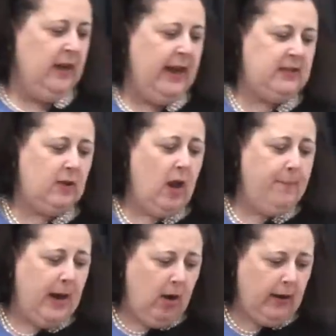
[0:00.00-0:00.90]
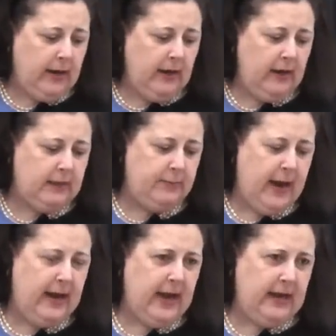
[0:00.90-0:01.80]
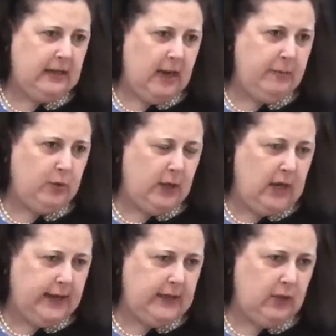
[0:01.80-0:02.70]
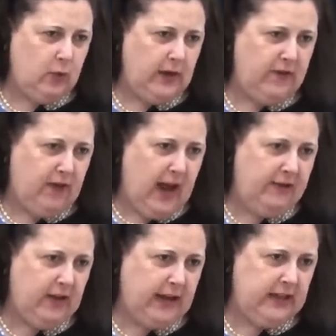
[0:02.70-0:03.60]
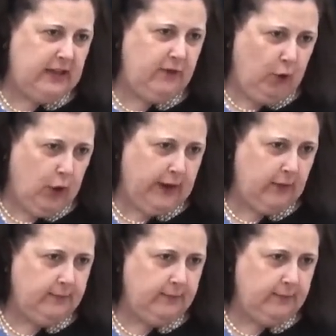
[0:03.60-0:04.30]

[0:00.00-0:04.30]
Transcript: It's American, it's made anytime between 1925 and 1940.